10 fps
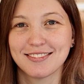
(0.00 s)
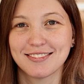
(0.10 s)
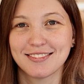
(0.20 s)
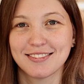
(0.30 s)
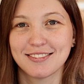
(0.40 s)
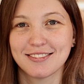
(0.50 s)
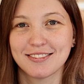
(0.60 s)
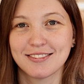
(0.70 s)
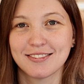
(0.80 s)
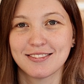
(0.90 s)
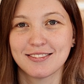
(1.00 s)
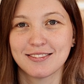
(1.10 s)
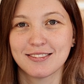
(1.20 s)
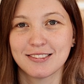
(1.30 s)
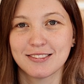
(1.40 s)

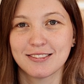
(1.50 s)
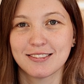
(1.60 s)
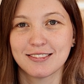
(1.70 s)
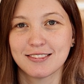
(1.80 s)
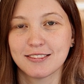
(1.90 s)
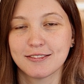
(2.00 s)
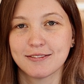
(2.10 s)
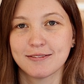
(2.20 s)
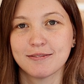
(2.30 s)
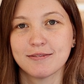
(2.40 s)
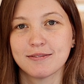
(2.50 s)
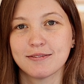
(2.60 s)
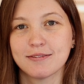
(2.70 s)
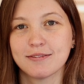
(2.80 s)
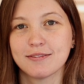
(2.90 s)

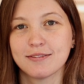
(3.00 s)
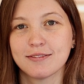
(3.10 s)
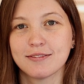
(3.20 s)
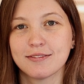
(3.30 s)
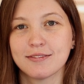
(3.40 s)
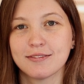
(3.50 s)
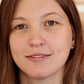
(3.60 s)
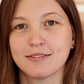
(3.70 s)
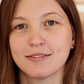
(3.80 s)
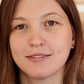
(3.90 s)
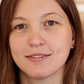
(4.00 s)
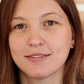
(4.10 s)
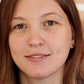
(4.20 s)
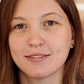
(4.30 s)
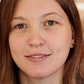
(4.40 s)

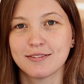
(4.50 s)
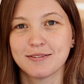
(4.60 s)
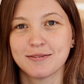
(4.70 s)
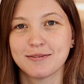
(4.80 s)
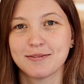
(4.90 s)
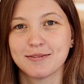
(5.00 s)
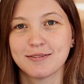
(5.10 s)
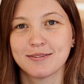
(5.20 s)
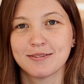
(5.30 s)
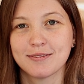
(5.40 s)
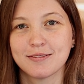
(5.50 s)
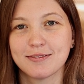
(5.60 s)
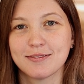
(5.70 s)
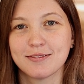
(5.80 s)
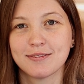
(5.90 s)

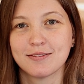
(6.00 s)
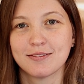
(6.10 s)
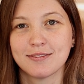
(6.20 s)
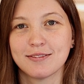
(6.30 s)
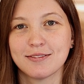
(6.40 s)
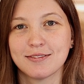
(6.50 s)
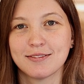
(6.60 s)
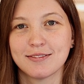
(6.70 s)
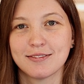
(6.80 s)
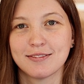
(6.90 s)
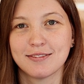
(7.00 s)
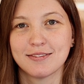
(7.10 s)
No words are spoken by the person on screen.